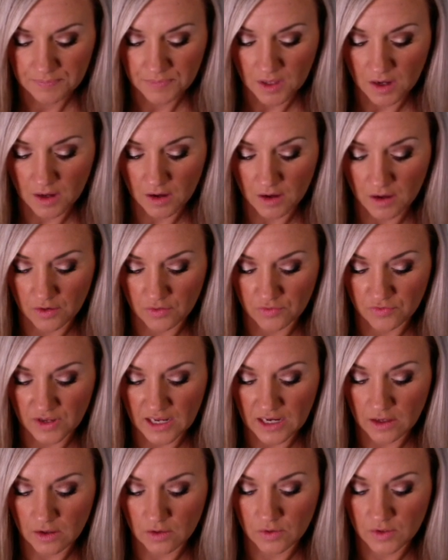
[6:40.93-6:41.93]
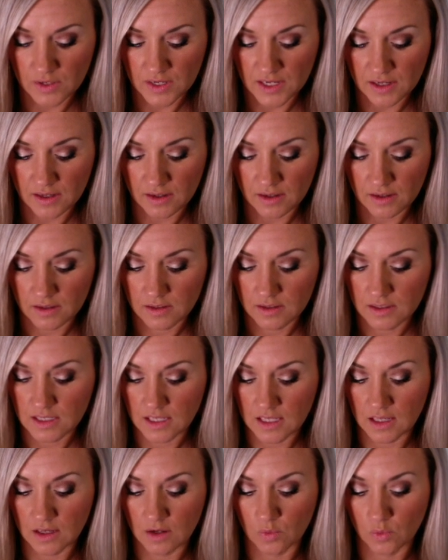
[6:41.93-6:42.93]
of area
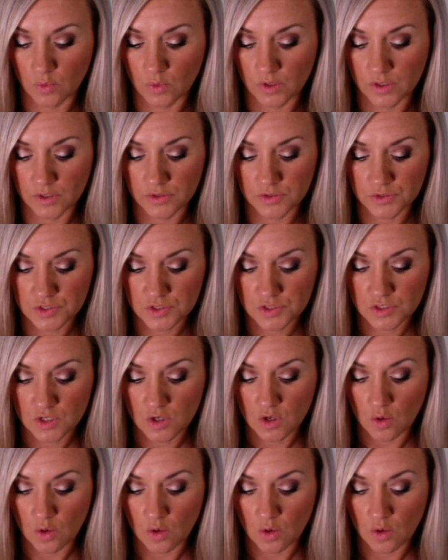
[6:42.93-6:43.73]
equals